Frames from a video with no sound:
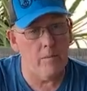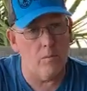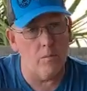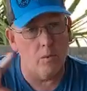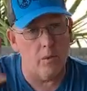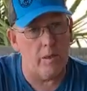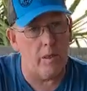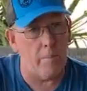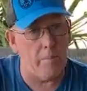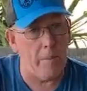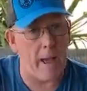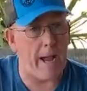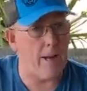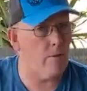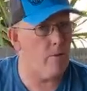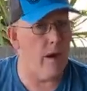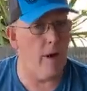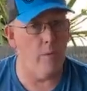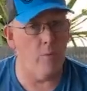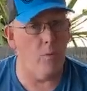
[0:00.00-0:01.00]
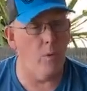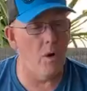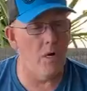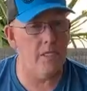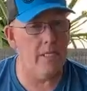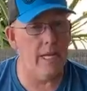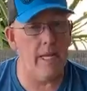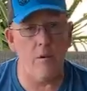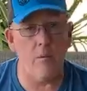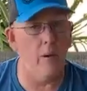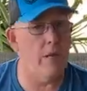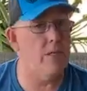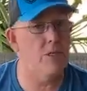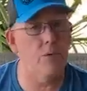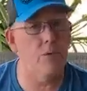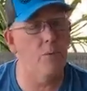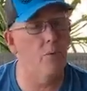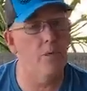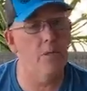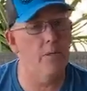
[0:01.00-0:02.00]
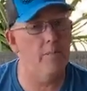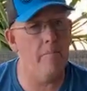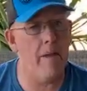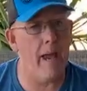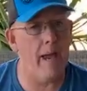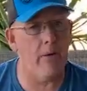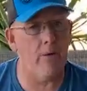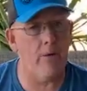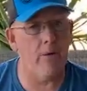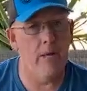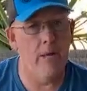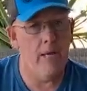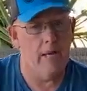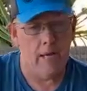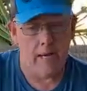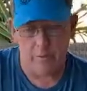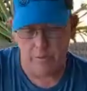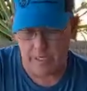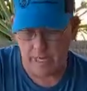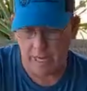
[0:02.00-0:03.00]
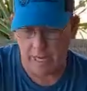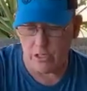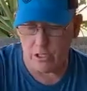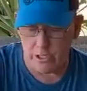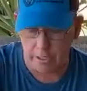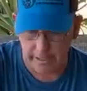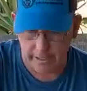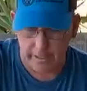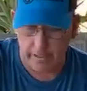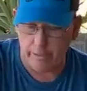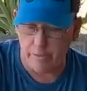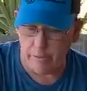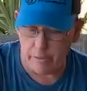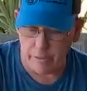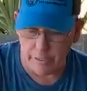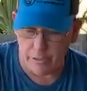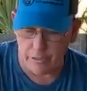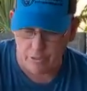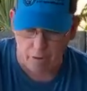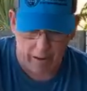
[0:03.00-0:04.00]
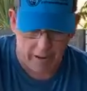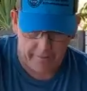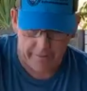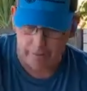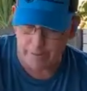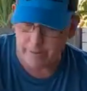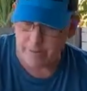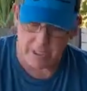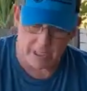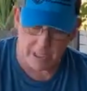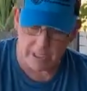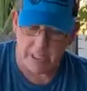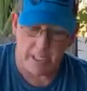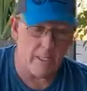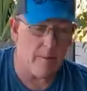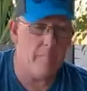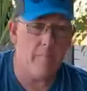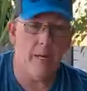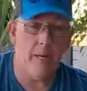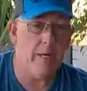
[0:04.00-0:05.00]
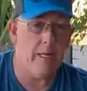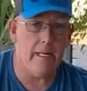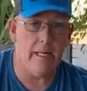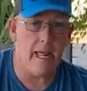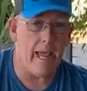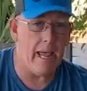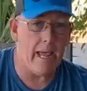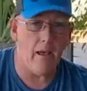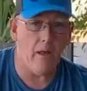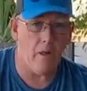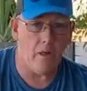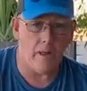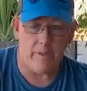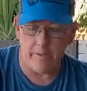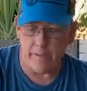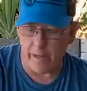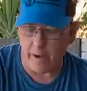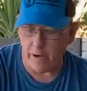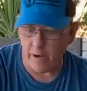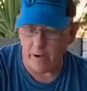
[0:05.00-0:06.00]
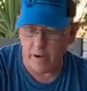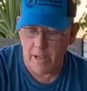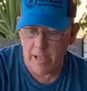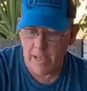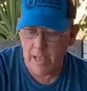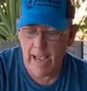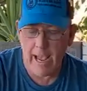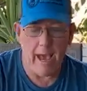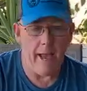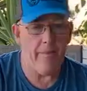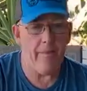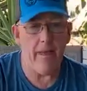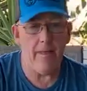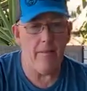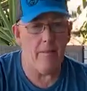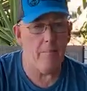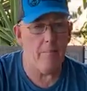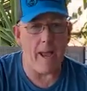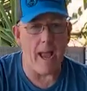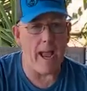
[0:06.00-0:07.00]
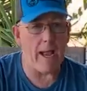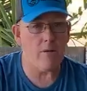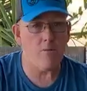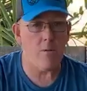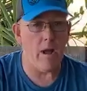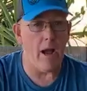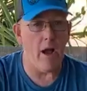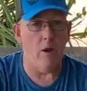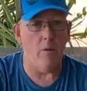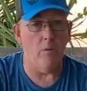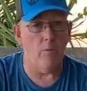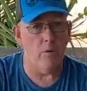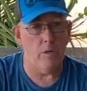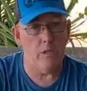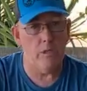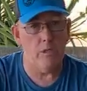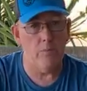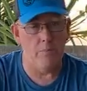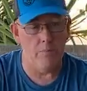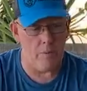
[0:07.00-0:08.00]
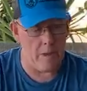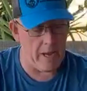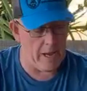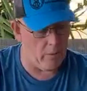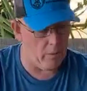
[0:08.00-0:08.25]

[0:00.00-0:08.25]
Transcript: where the background was anyway, so it wouldn't matter. I was actually literally driving a 16 penny nail in there, and then the background would it